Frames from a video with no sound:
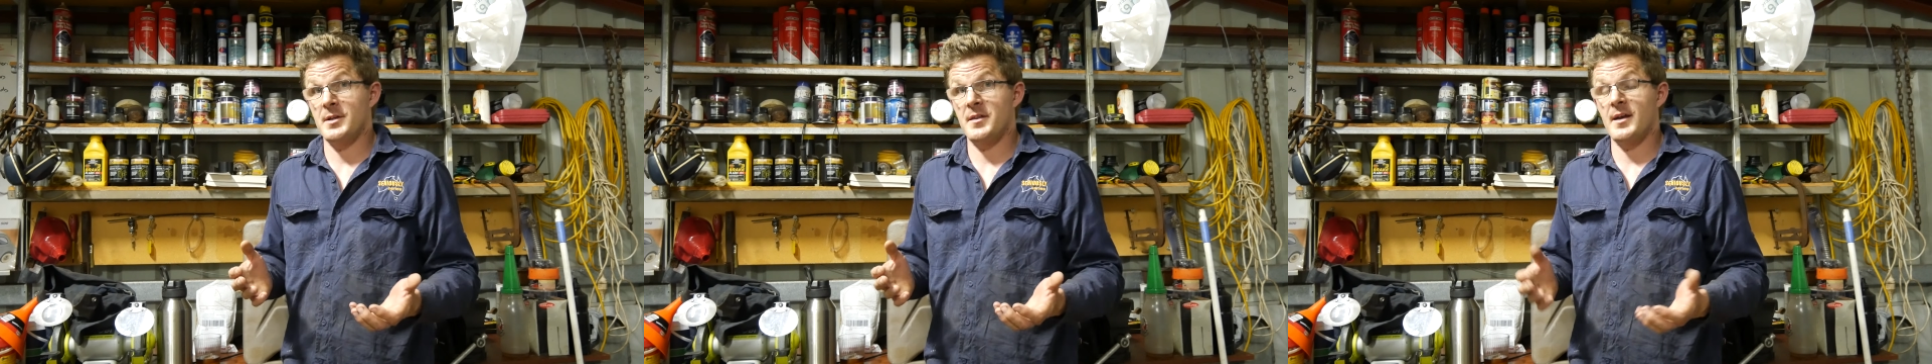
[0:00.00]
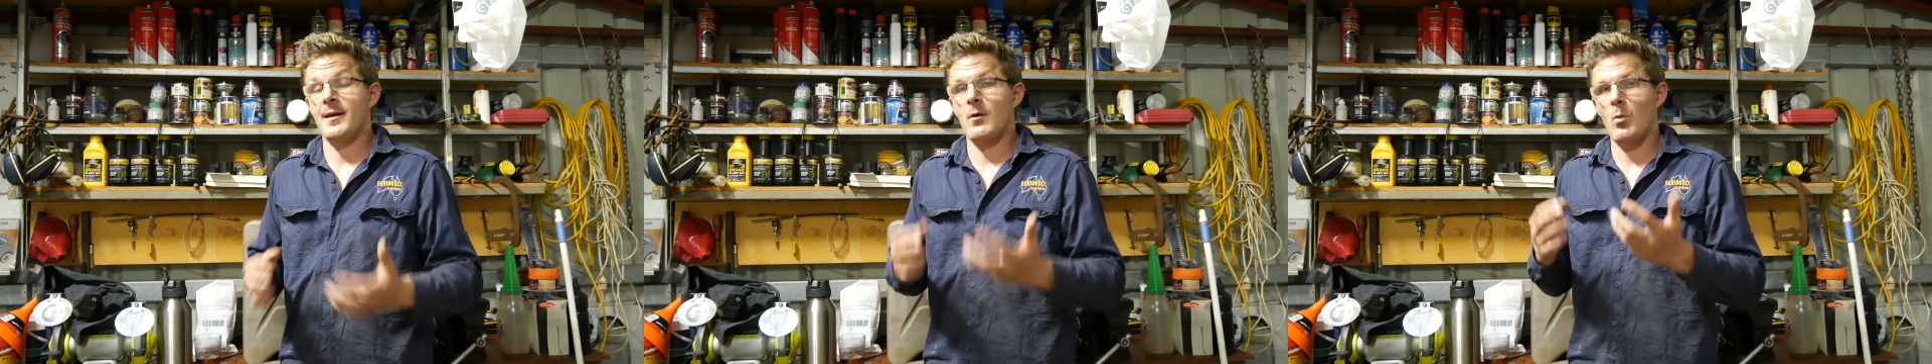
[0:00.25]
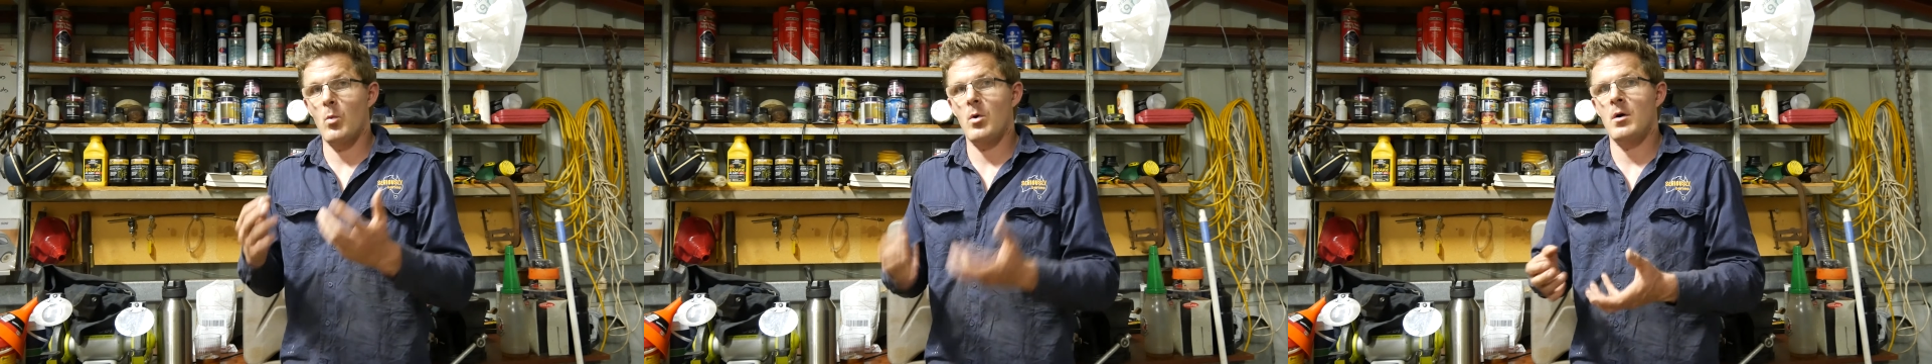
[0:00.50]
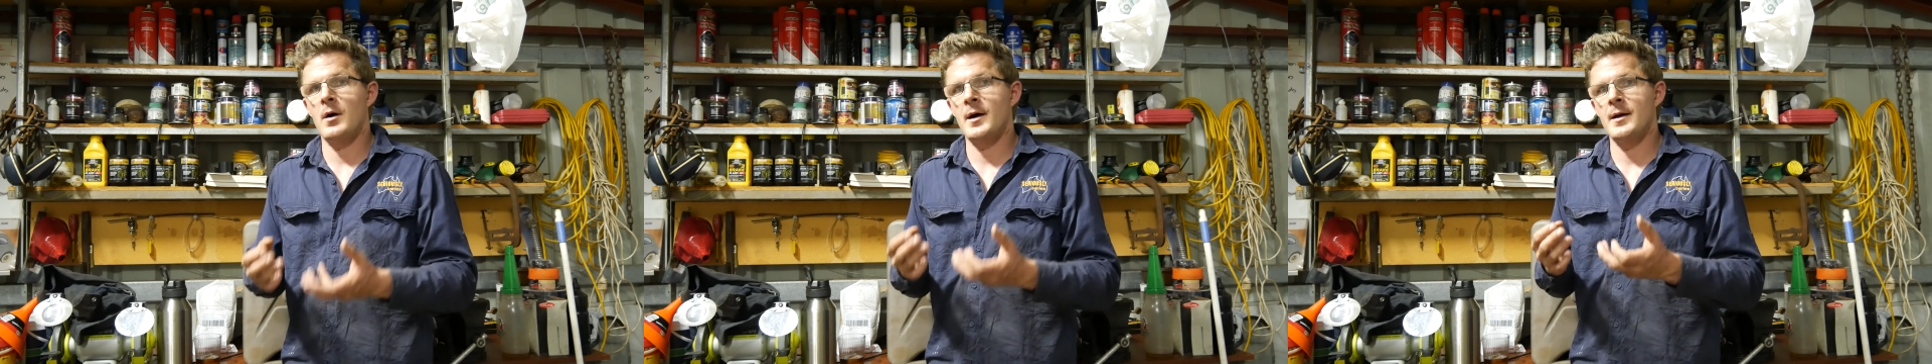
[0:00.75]
thinking,
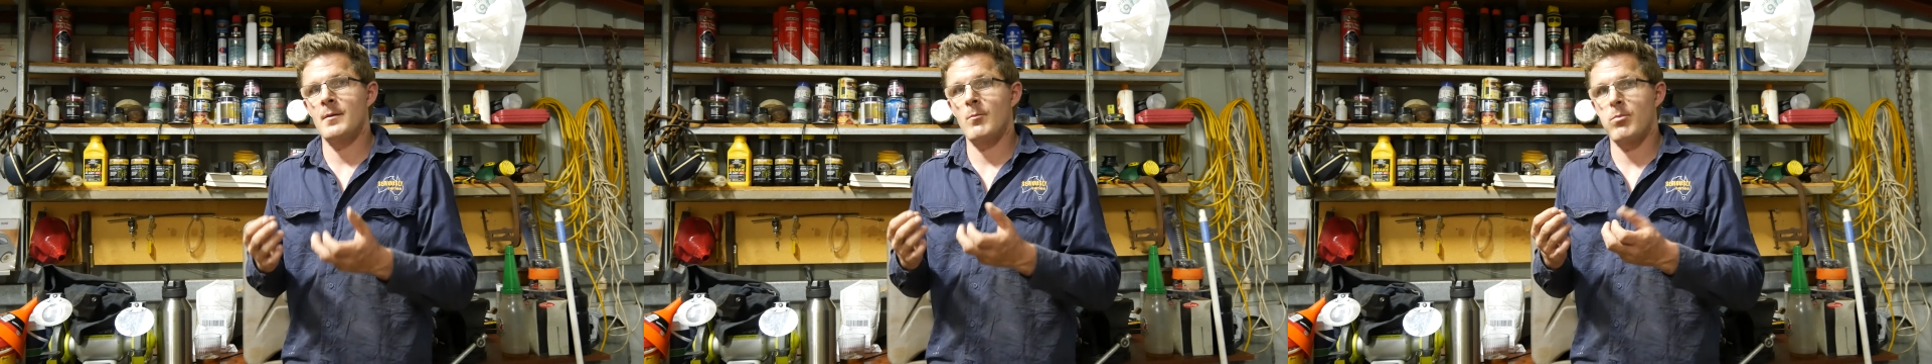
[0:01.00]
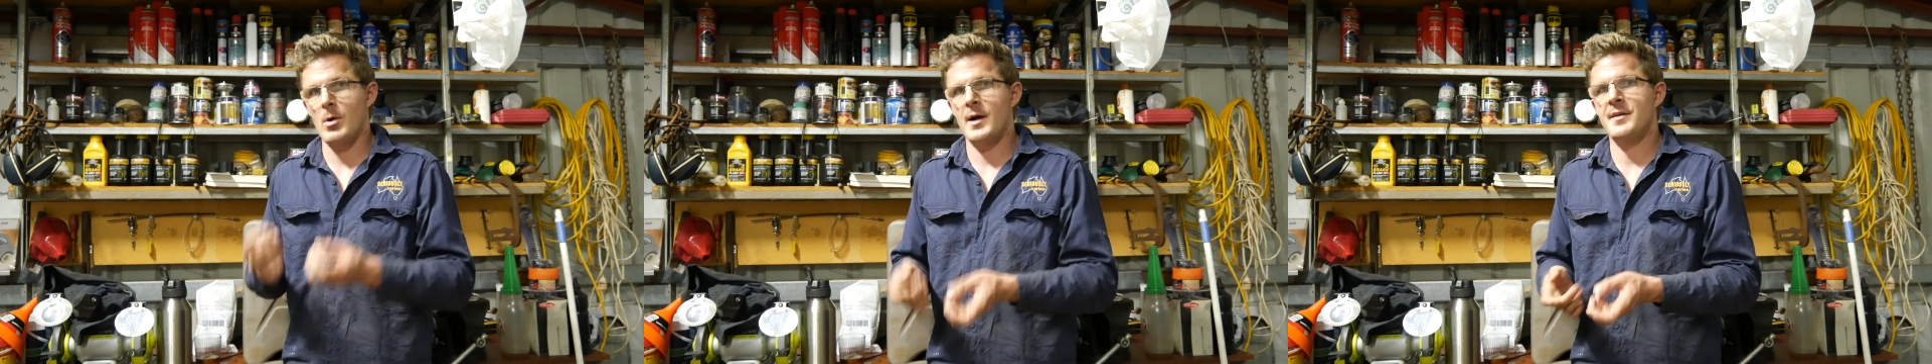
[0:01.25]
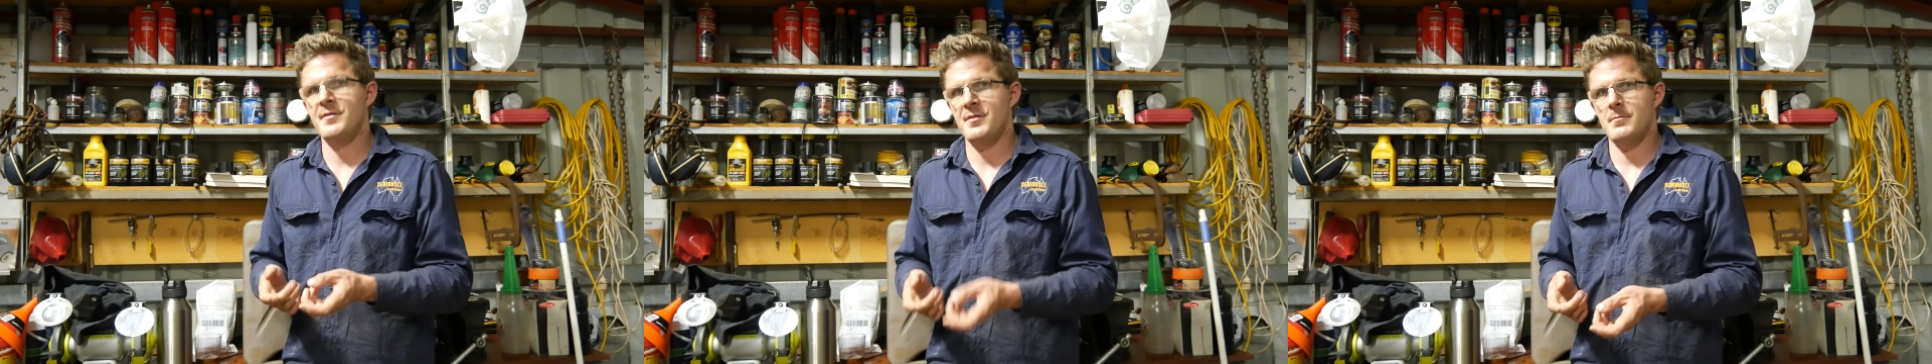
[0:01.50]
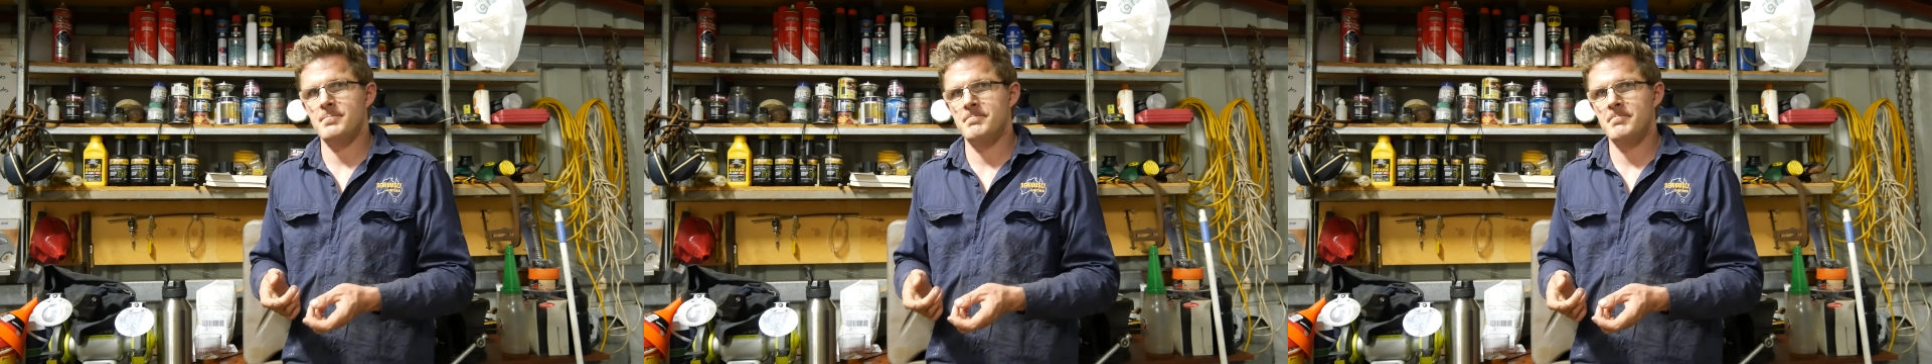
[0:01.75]
why braze them?